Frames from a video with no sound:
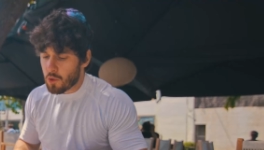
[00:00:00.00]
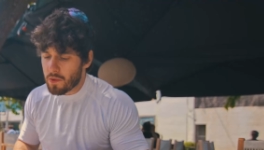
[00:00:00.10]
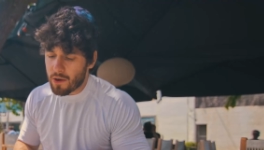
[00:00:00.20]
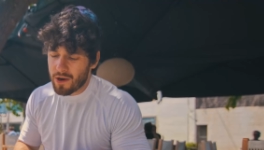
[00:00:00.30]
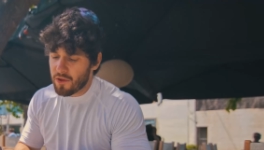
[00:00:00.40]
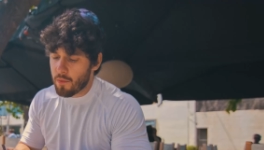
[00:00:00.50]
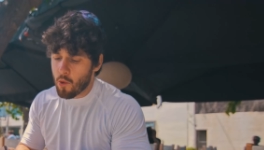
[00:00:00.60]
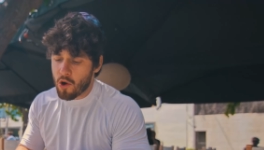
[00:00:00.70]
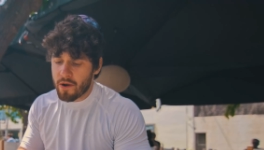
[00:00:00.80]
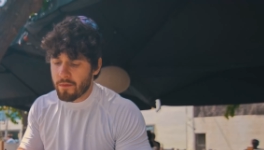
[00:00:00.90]
Come down here in the
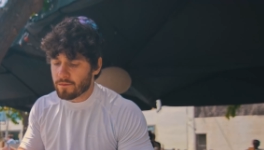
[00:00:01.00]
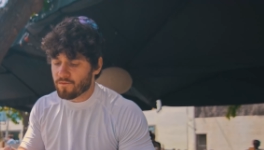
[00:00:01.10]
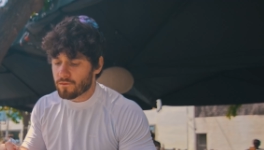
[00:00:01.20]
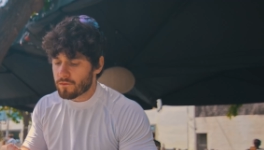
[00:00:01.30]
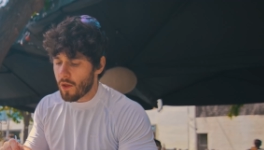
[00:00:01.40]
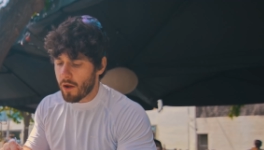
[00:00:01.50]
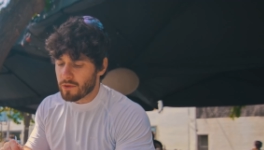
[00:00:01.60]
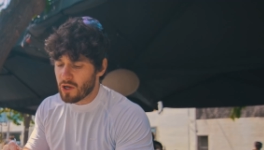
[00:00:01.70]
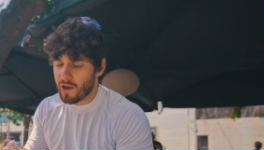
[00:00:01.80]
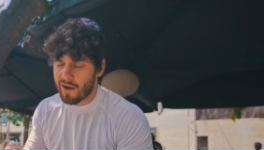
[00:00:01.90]
morning,
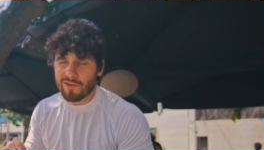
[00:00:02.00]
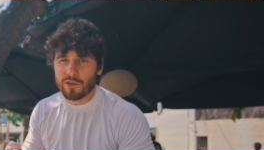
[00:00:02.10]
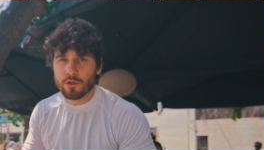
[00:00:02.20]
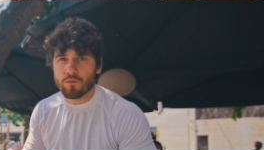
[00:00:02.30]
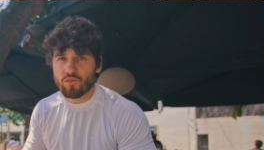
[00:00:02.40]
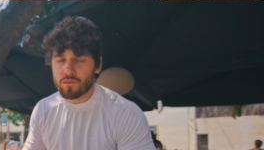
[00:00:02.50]
early afternoon,